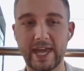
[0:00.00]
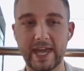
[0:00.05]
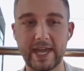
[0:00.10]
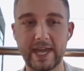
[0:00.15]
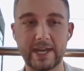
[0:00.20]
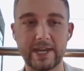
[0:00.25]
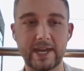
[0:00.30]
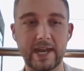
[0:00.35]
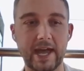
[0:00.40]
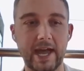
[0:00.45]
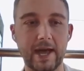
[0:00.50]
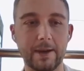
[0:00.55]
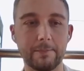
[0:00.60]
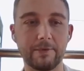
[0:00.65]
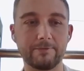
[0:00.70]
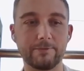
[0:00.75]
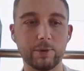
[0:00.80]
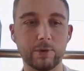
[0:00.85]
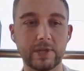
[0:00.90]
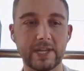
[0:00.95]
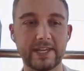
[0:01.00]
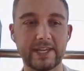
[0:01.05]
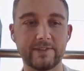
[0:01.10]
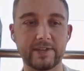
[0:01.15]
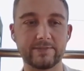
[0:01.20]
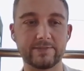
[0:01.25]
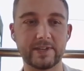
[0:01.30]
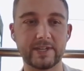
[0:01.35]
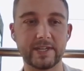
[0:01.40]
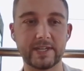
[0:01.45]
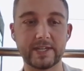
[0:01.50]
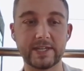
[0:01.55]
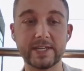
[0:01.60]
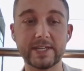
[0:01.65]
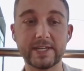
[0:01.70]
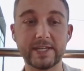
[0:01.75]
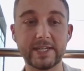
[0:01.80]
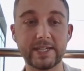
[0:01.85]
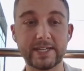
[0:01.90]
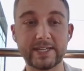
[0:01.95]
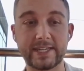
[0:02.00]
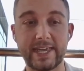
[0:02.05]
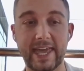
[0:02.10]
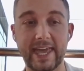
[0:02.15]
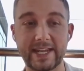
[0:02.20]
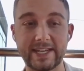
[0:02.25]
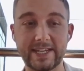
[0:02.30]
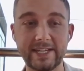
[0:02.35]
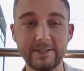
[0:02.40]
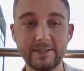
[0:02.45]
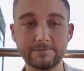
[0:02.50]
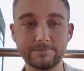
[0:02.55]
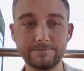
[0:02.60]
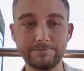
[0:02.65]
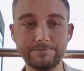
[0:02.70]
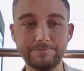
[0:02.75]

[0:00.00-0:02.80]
again uh, before leaving for Kandy.